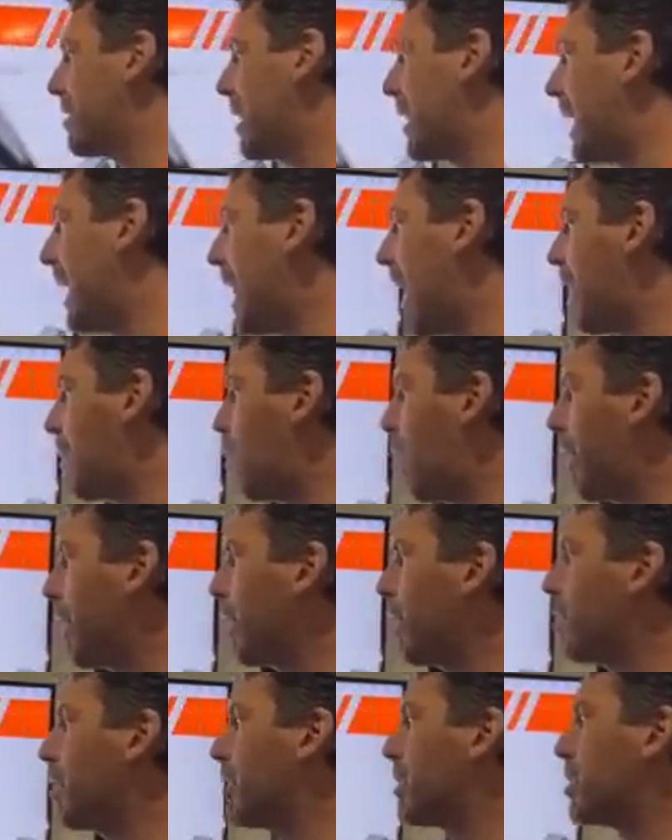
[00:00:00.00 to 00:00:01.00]
say, hey, I
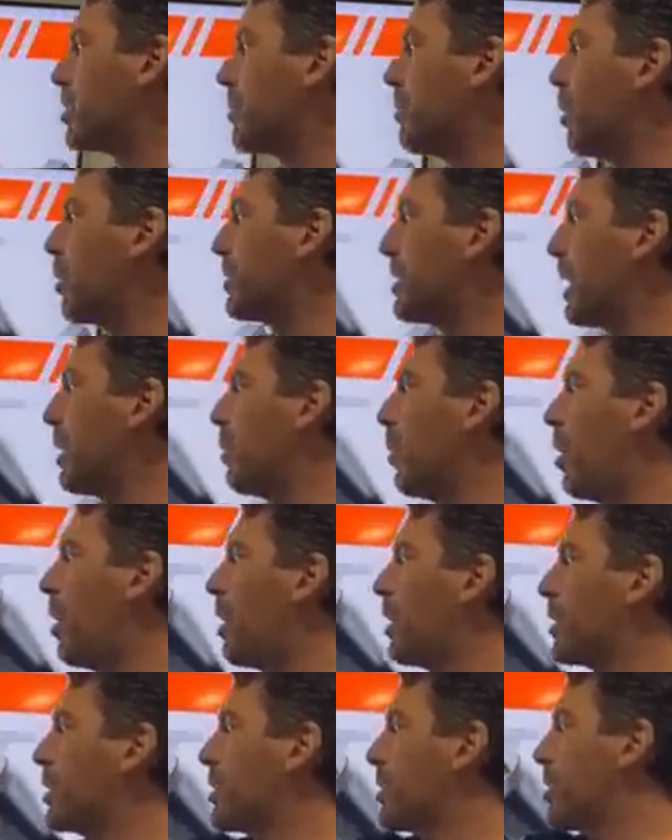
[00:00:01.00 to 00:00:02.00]
want to go to Chimote
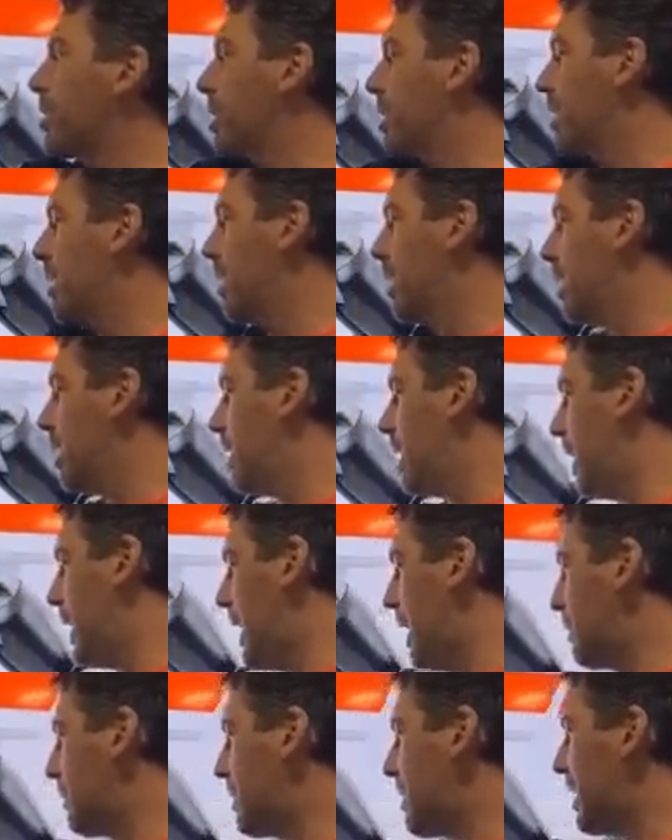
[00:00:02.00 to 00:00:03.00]
Wash,
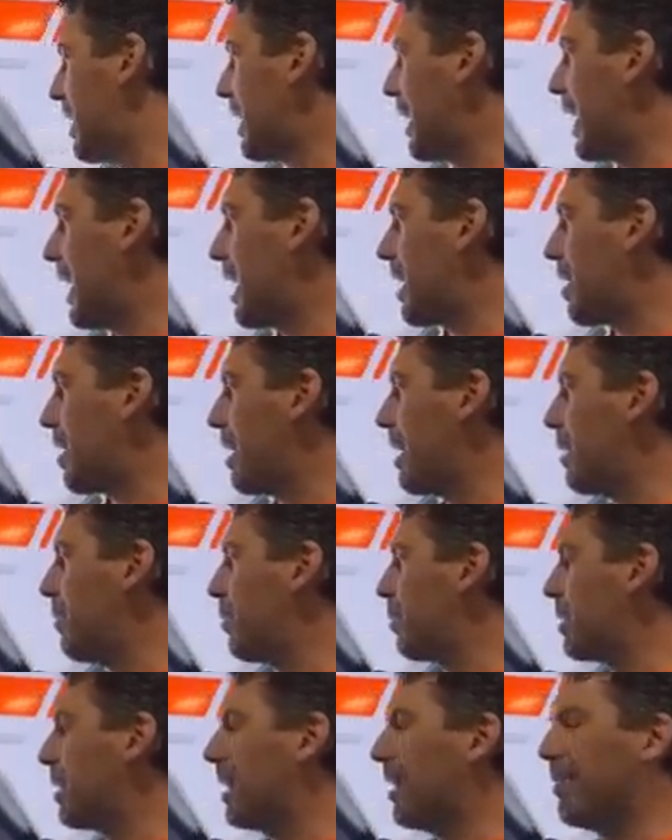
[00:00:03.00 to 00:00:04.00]
and I'm sitting here, and
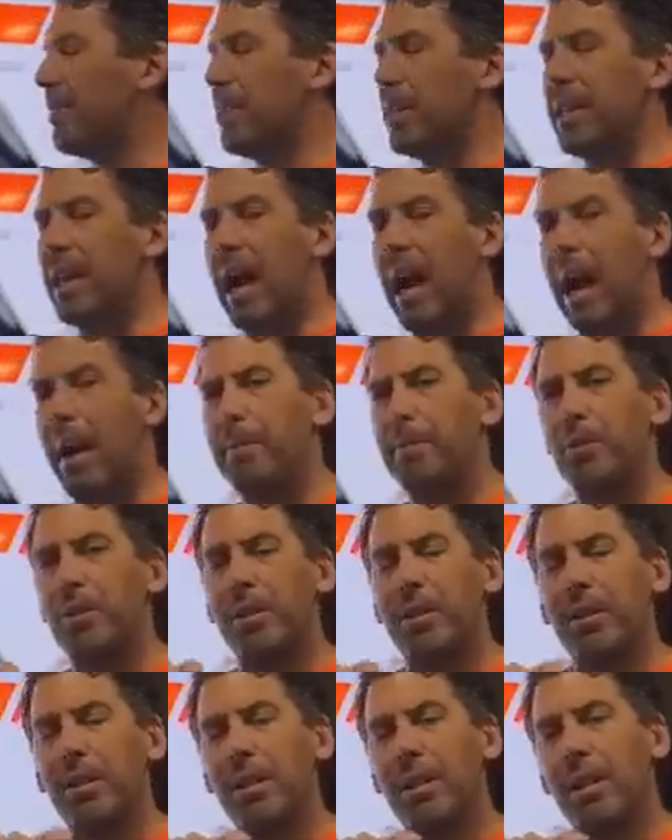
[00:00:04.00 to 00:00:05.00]
it would give me the
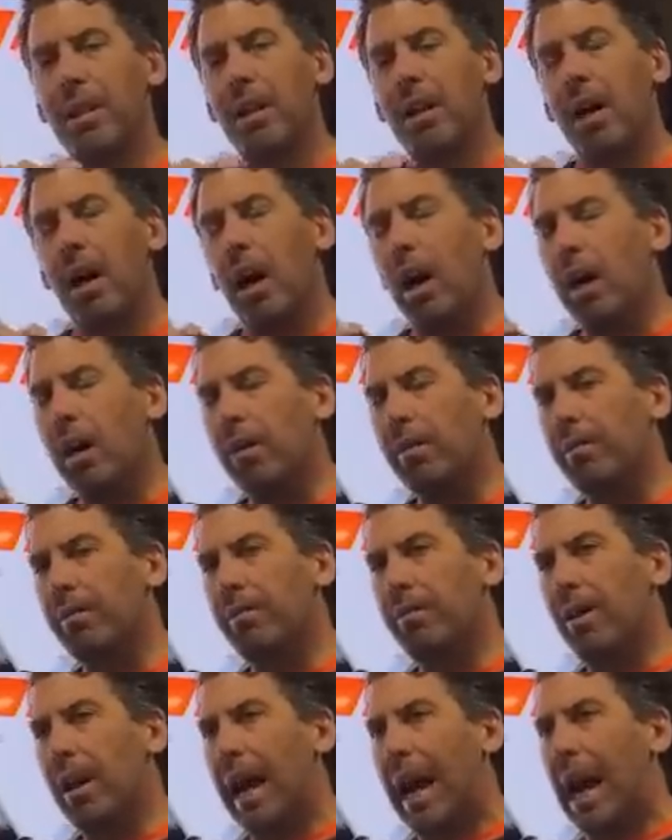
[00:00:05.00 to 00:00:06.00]
option
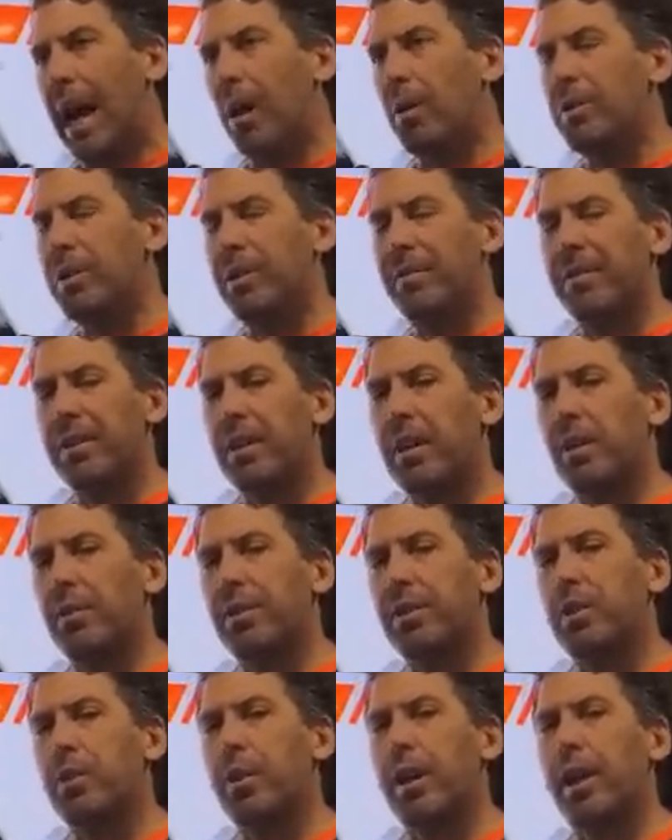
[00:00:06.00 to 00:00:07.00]
of how
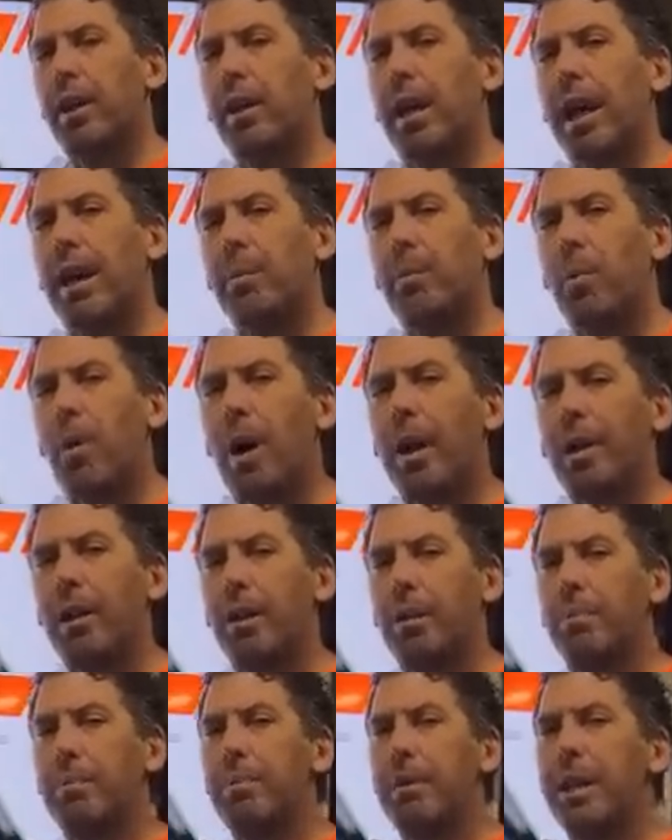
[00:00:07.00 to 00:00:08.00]
difficult the trail
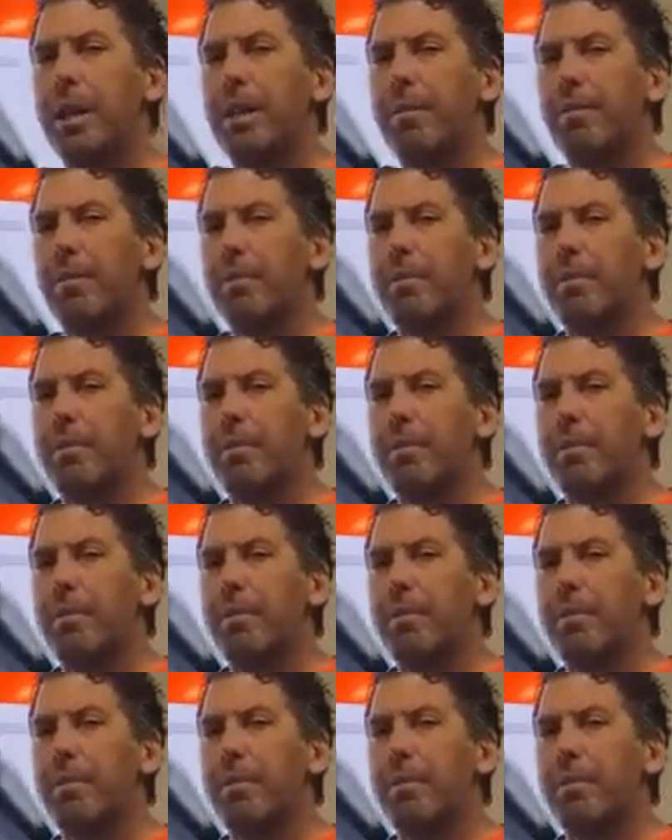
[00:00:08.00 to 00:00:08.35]
it could be